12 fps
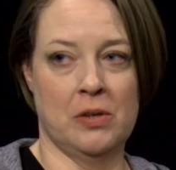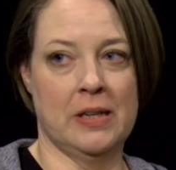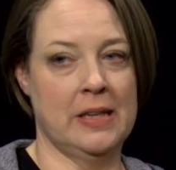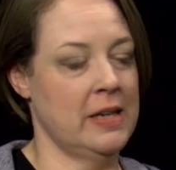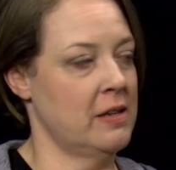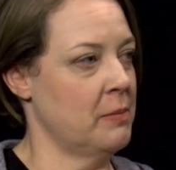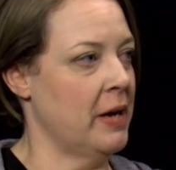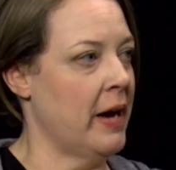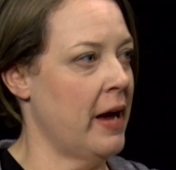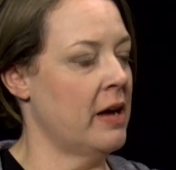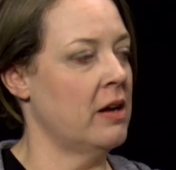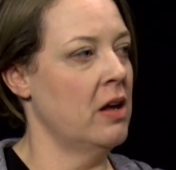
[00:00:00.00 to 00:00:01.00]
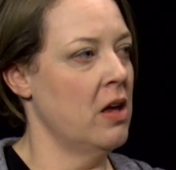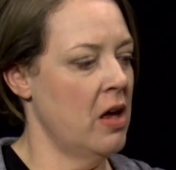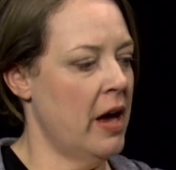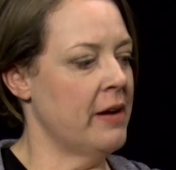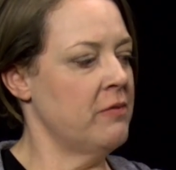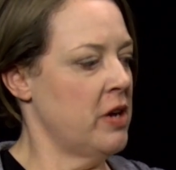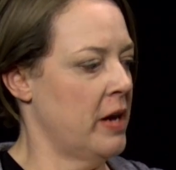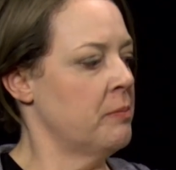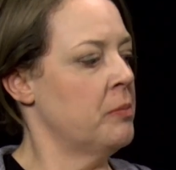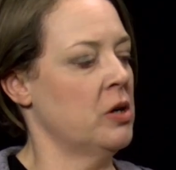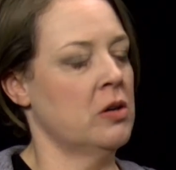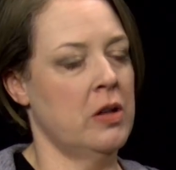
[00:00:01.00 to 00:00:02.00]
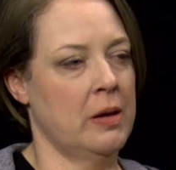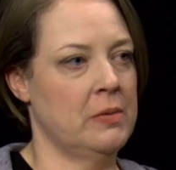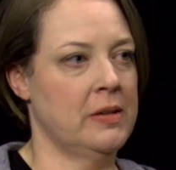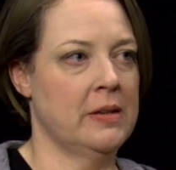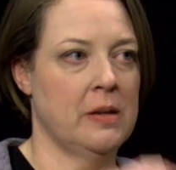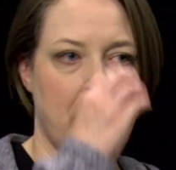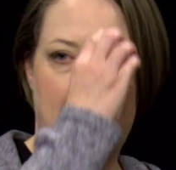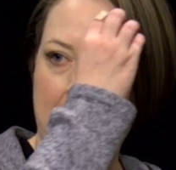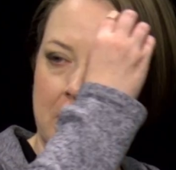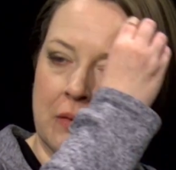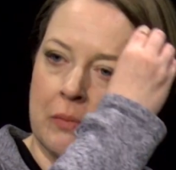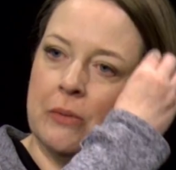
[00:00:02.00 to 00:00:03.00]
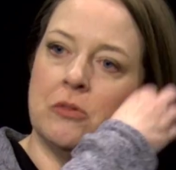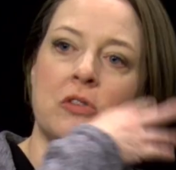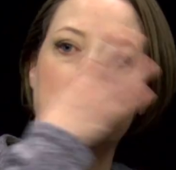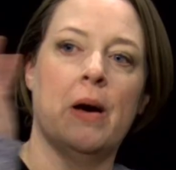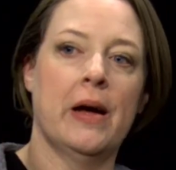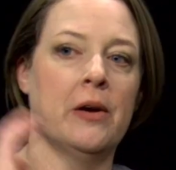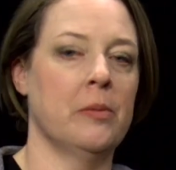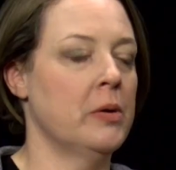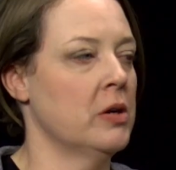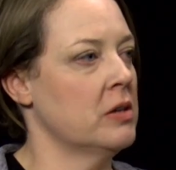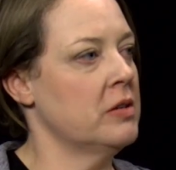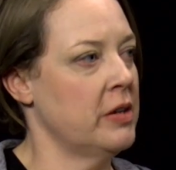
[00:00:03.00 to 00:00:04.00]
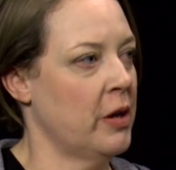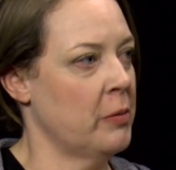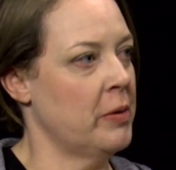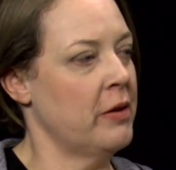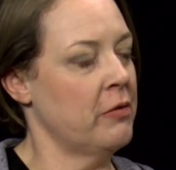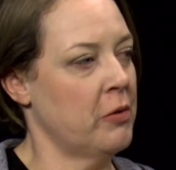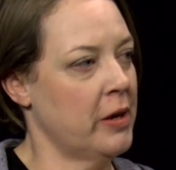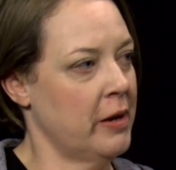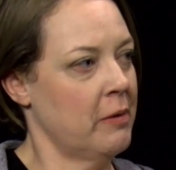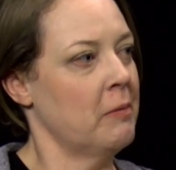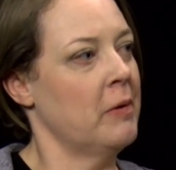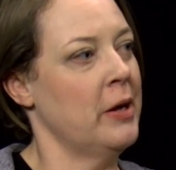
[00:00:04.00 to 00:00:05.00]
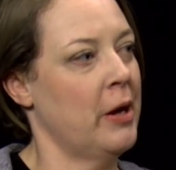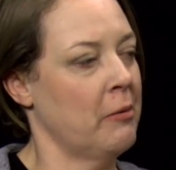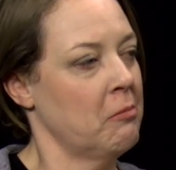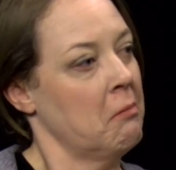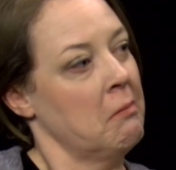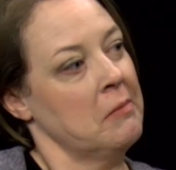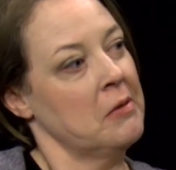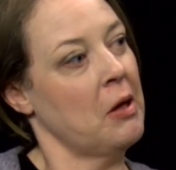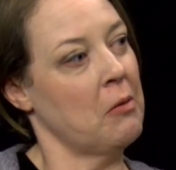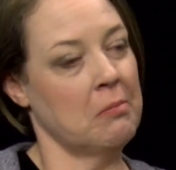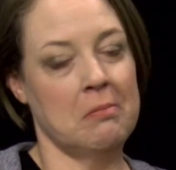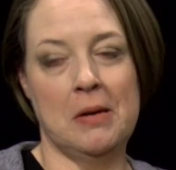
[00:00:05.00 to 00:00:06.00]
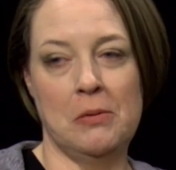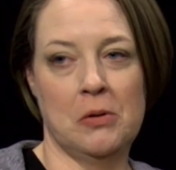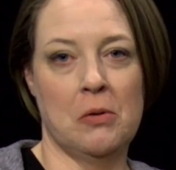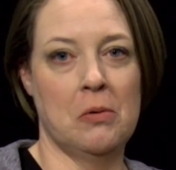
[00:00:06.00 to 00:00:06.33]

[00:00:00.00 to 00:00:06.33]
really neat to me. I've done book clubs in the past, and we would just buy our books, but if we, so it was cool.